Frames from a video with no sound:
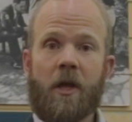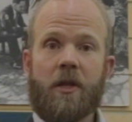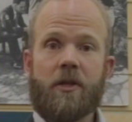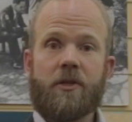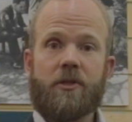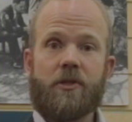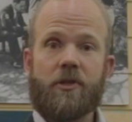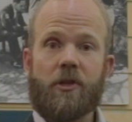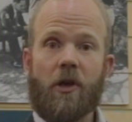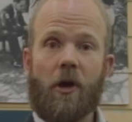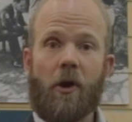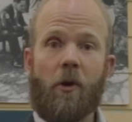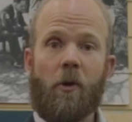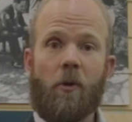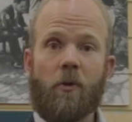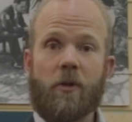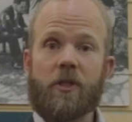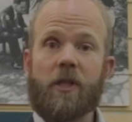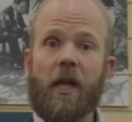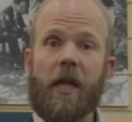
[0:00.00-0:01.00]

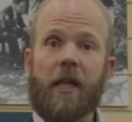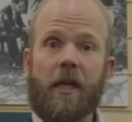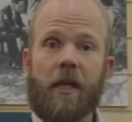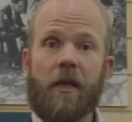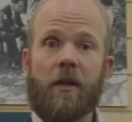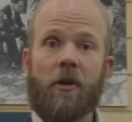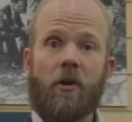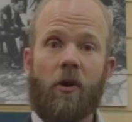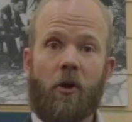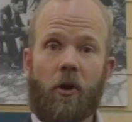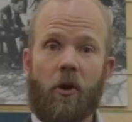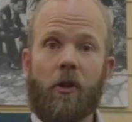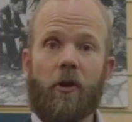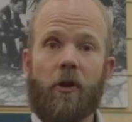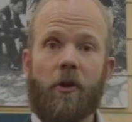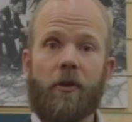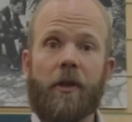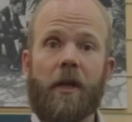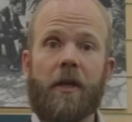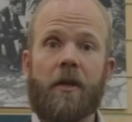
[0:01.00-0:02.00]
so slightly
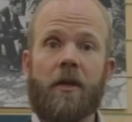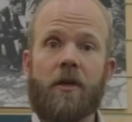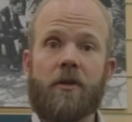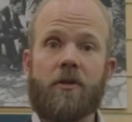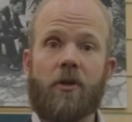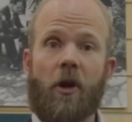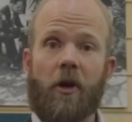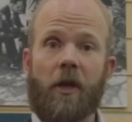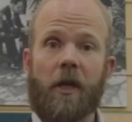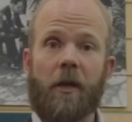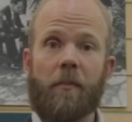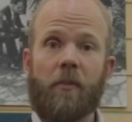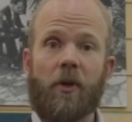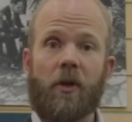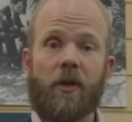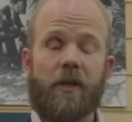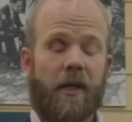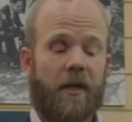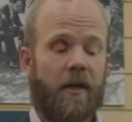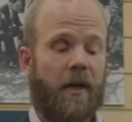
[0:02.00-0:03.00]
earlier than talking
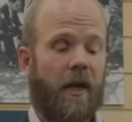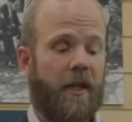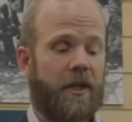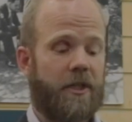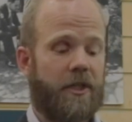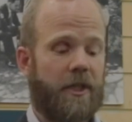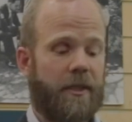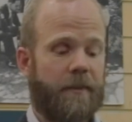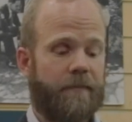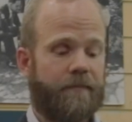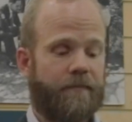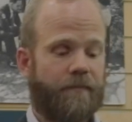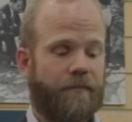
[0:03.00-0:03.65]
book technology.